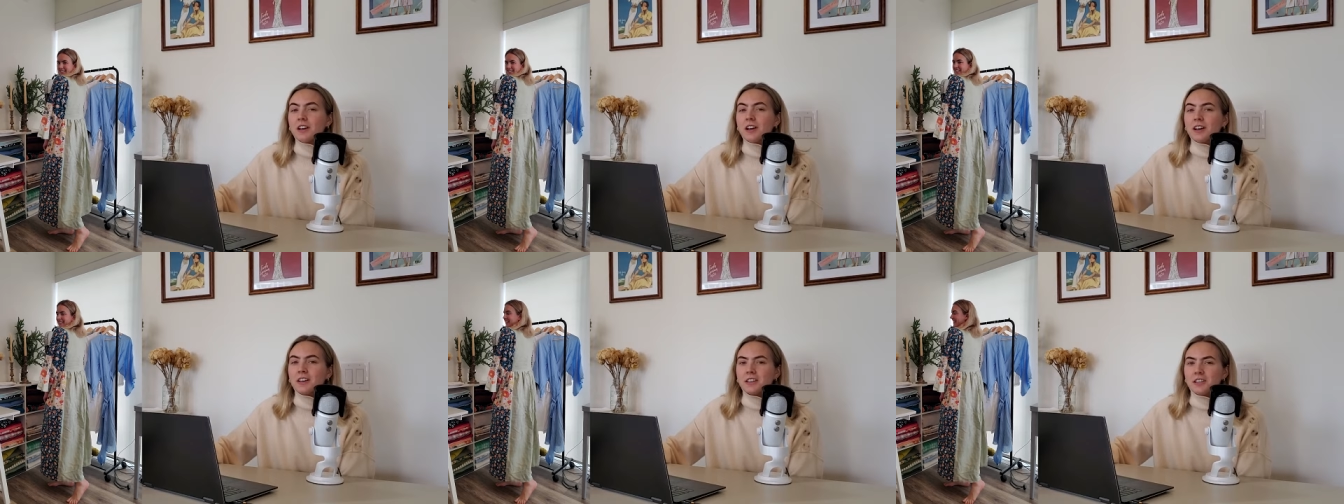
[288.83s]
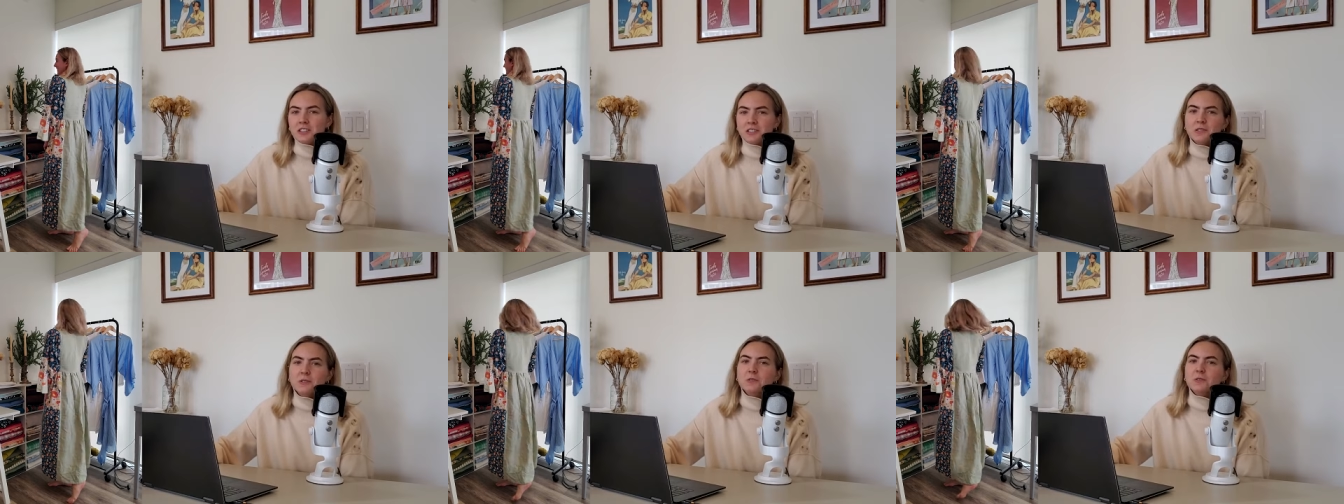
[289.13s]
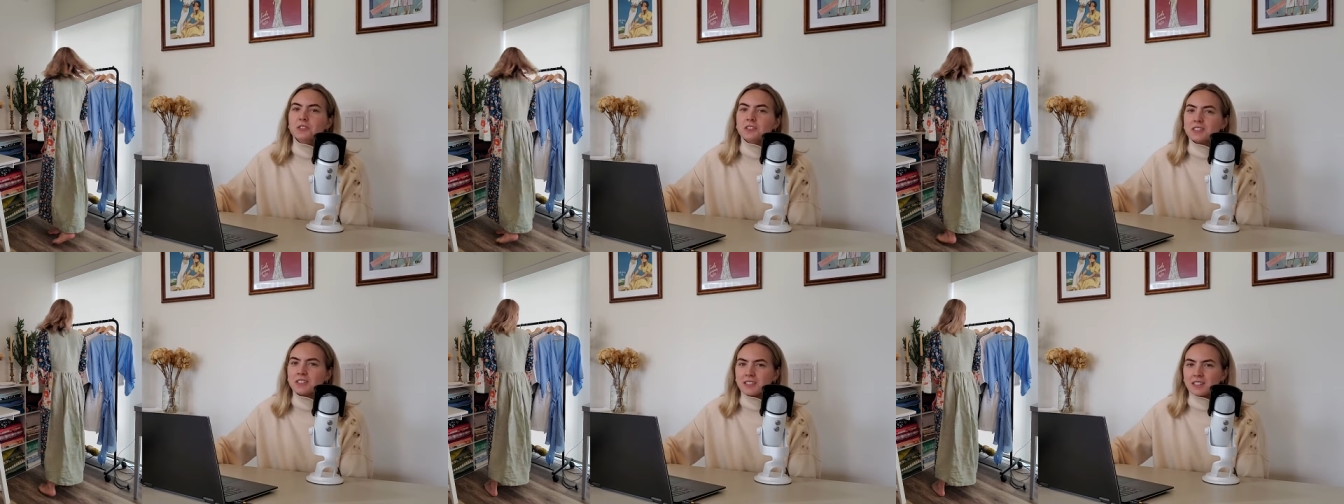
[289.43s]
a
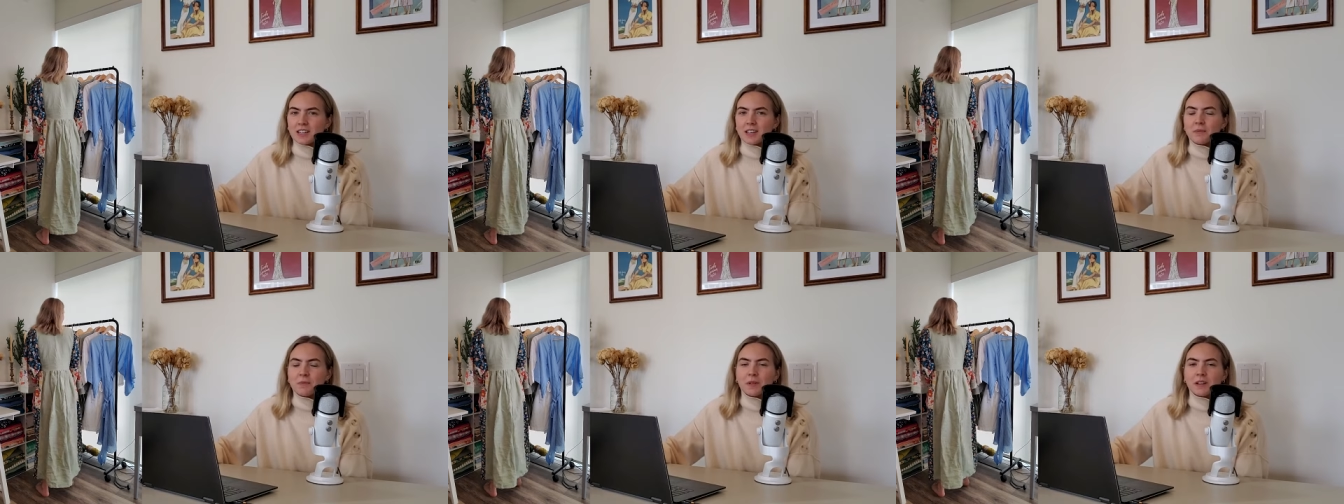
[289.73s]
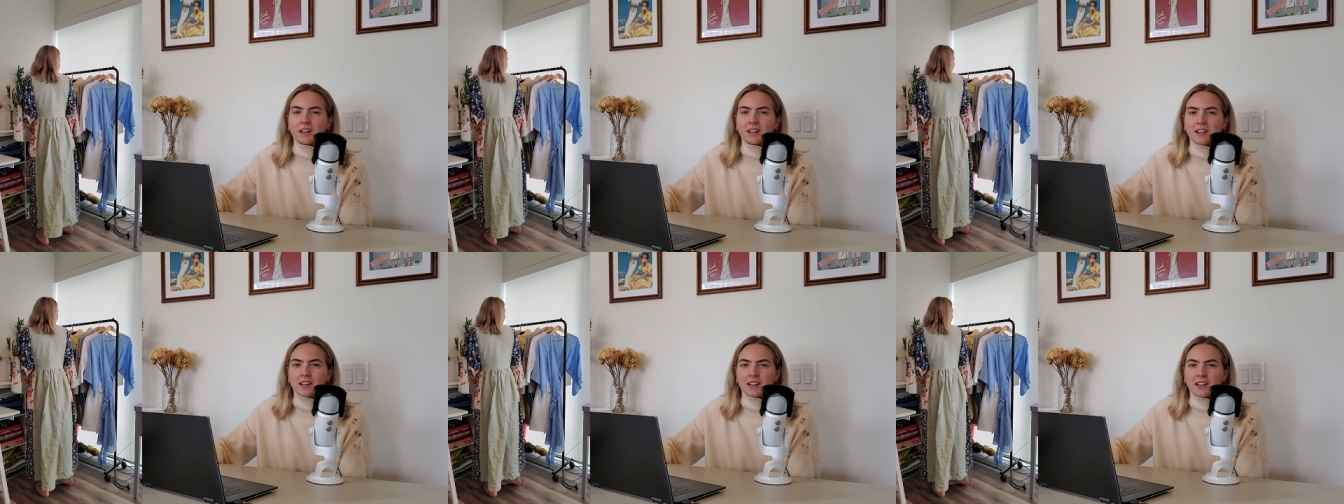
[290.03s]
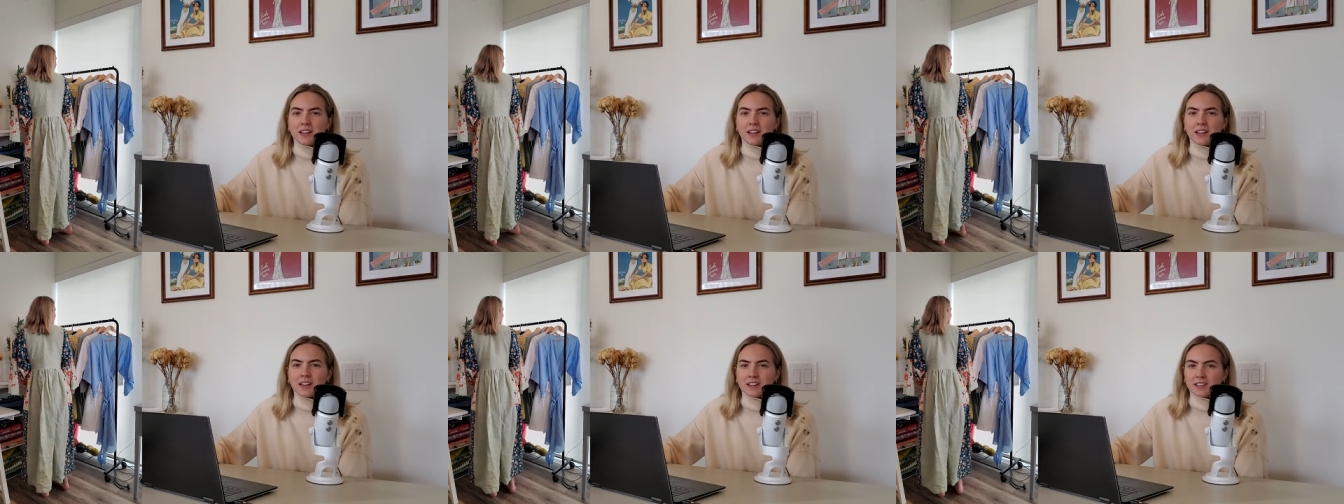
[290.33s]
huge statement
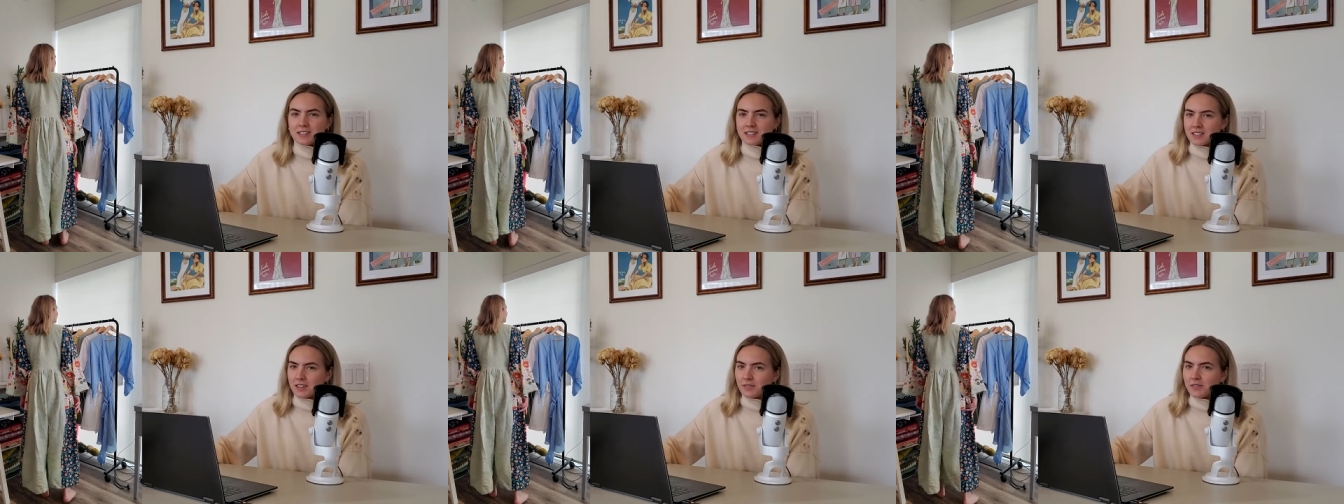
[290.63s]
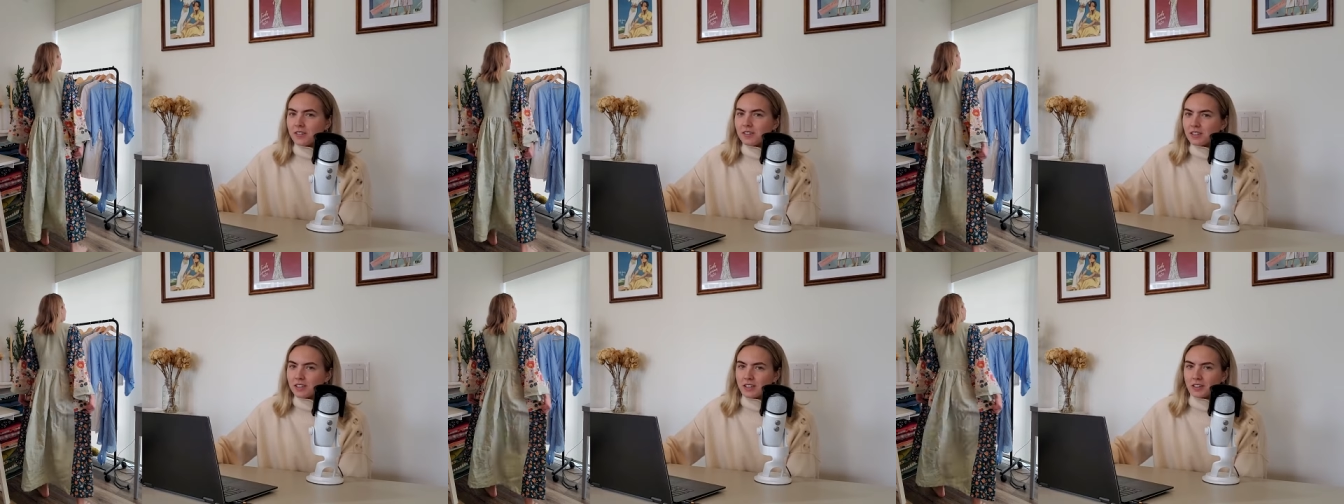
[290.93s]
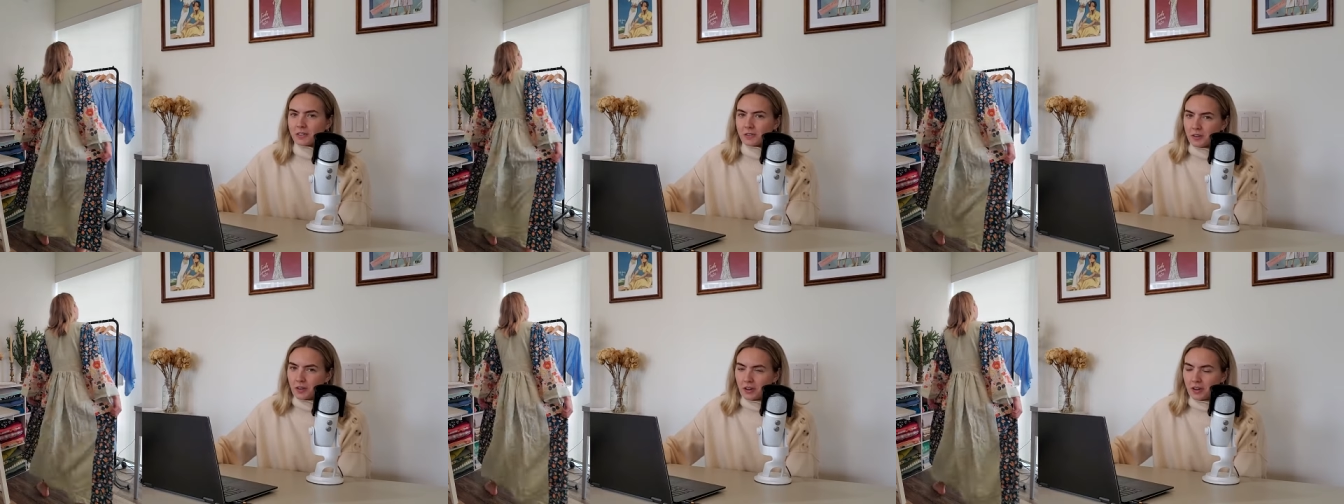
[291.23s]
and, and it's definitely
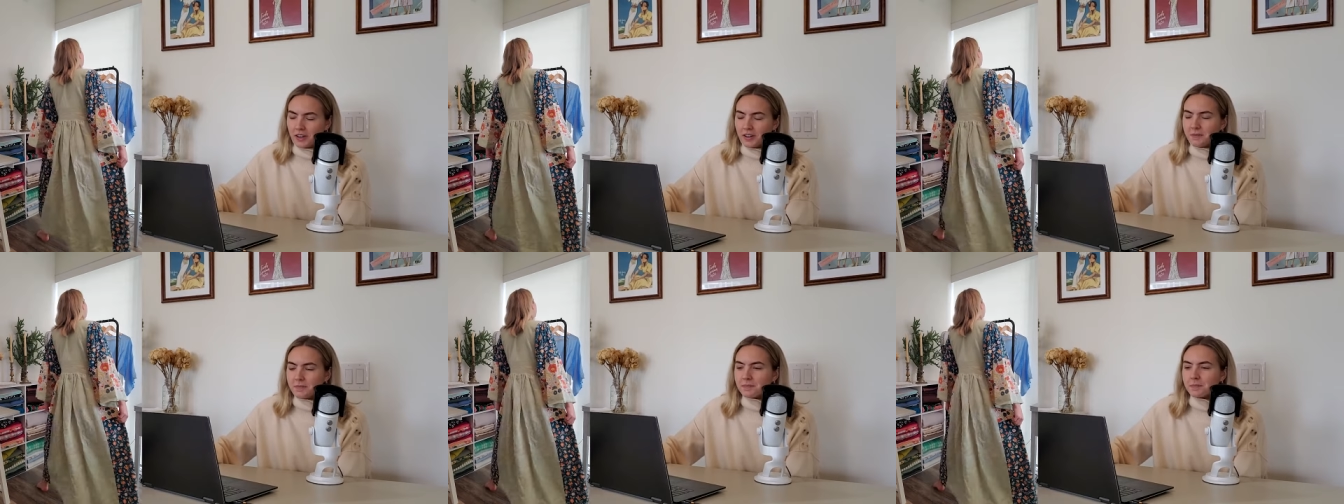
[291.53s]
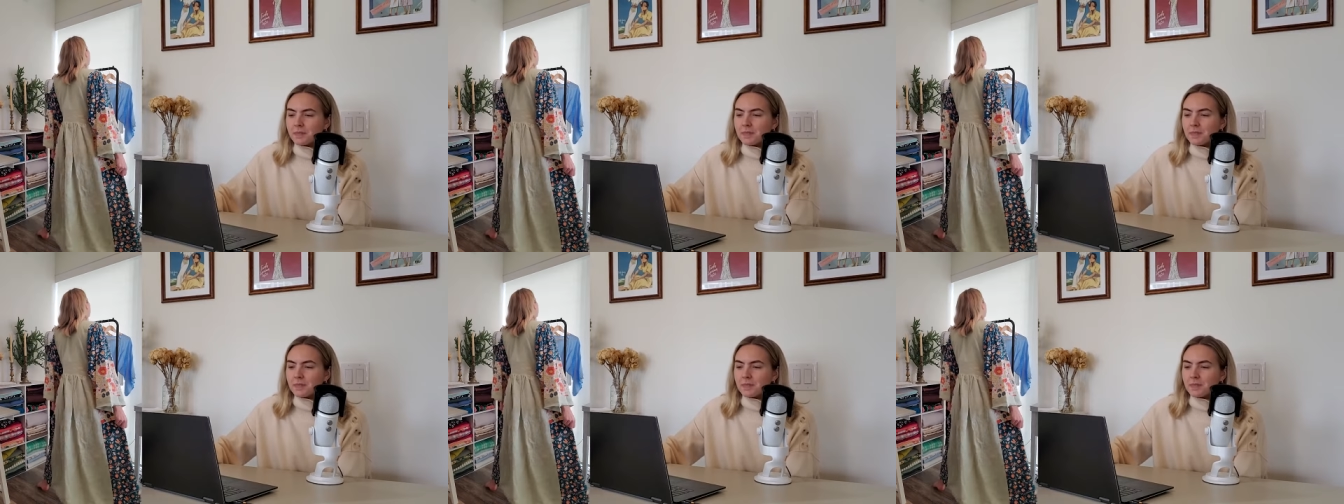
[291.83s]
a lot.